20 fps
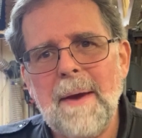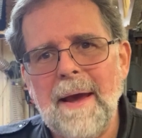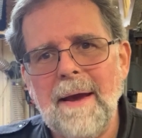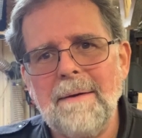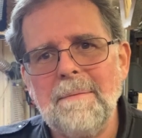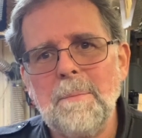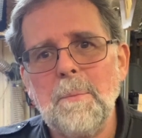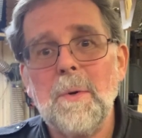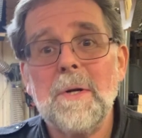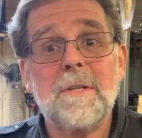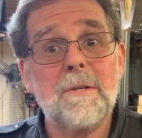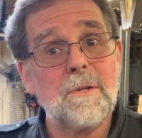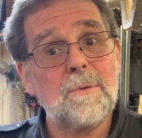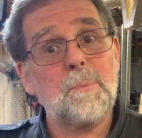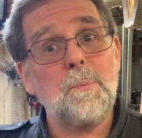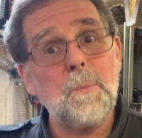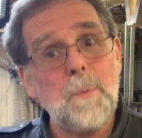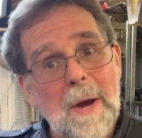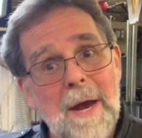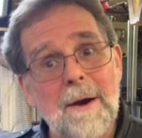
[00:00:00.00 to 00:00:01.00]
Paint, which
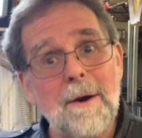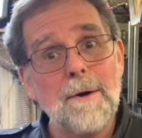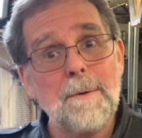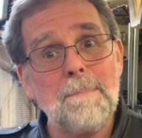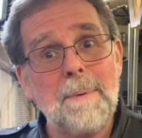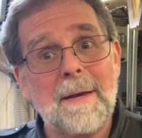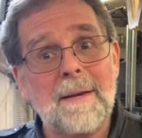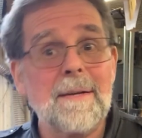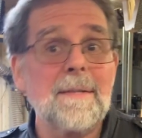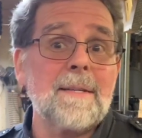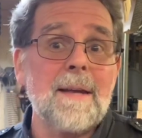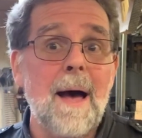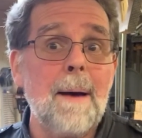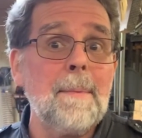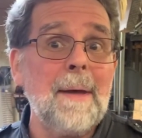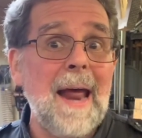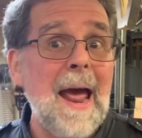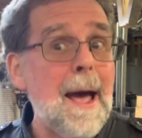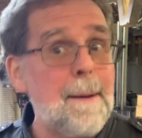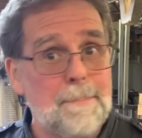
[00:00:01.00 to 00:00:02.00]
is weird because
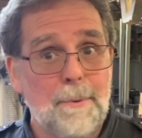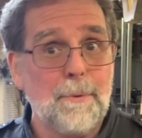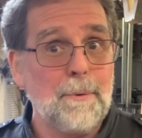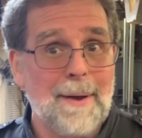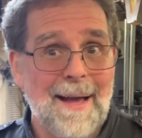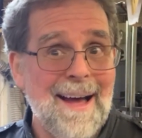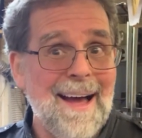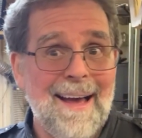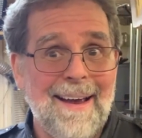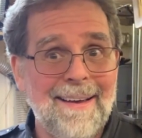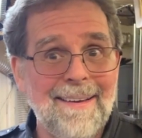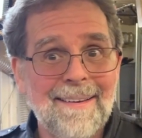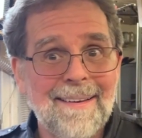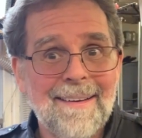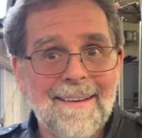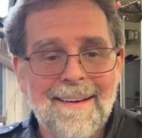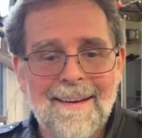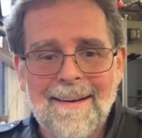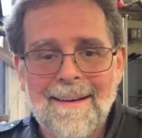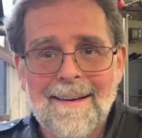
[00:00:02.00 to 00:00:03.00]
I'm an Apple guy,
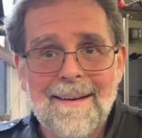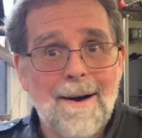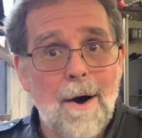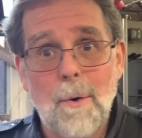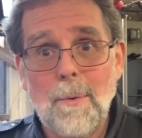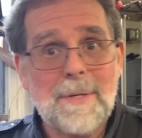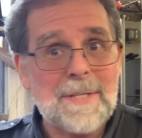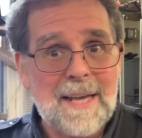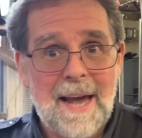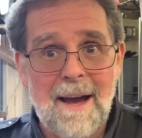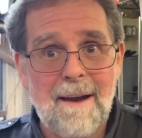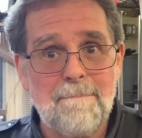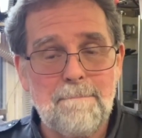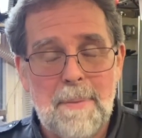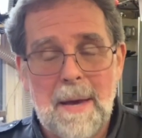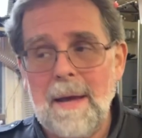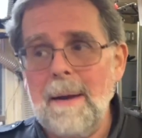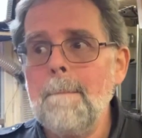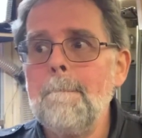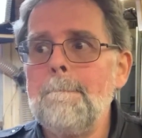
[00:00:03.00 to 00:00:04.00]
always have
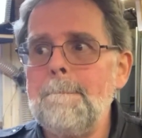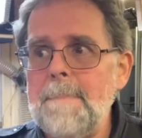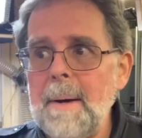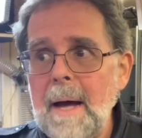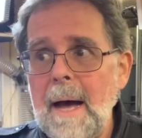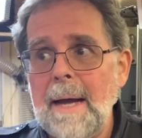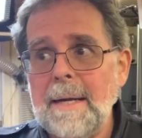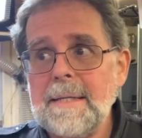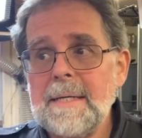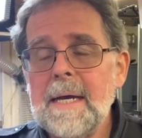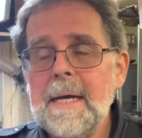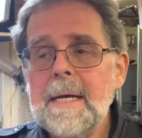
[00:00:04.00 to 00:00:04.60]
been. But